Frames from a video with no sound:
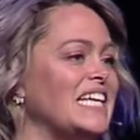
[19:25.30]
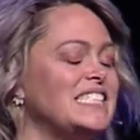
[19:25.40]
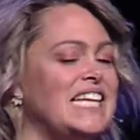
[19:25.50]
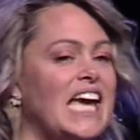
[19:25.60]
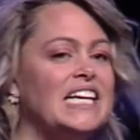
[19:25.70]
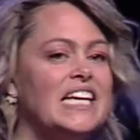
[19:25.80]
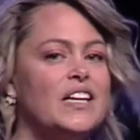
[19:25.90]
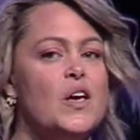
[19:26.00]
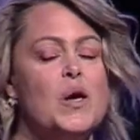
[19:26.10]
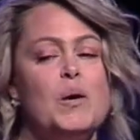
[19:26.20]

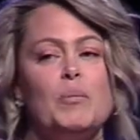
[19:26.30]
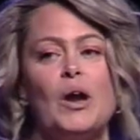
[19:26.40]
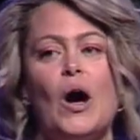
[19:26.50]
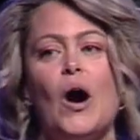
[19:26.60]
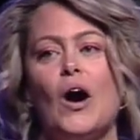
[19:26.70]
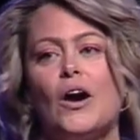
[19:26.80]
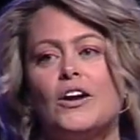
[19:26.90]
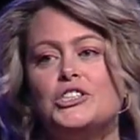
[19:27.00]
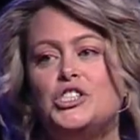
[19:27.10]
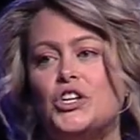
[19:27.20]
stagnant. But
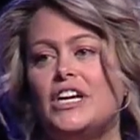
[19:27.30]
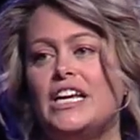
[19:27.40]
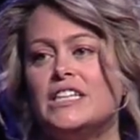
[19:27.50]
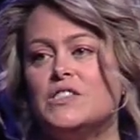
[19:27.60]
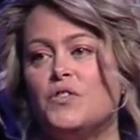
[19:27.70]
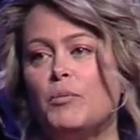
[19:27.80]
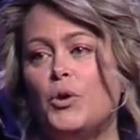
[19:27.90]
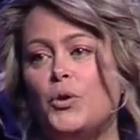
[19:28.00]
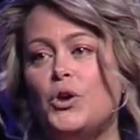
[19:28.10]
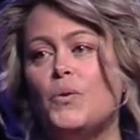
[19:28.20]
our journey is from
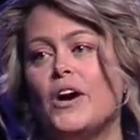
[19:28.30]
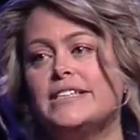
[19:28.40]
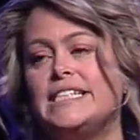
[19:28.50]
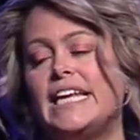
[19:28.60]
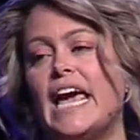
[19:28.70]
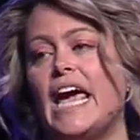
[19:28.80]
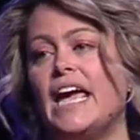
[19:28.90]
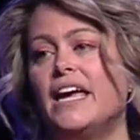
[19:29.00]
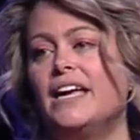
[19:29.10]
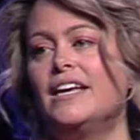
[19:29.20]
who you are
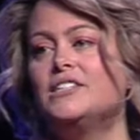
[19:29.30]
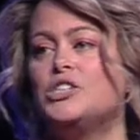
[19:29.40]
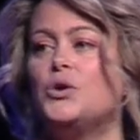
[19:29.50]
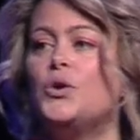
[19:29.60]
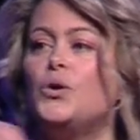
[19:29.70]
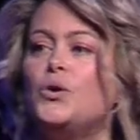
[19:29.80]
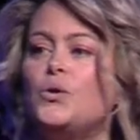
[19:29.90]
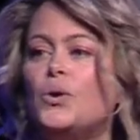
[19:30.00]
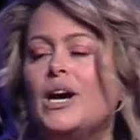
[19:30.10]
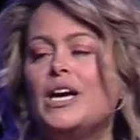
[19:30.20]
today to
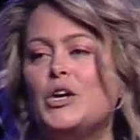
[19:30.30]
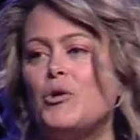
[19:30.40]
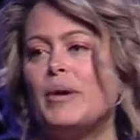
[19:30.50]
who you're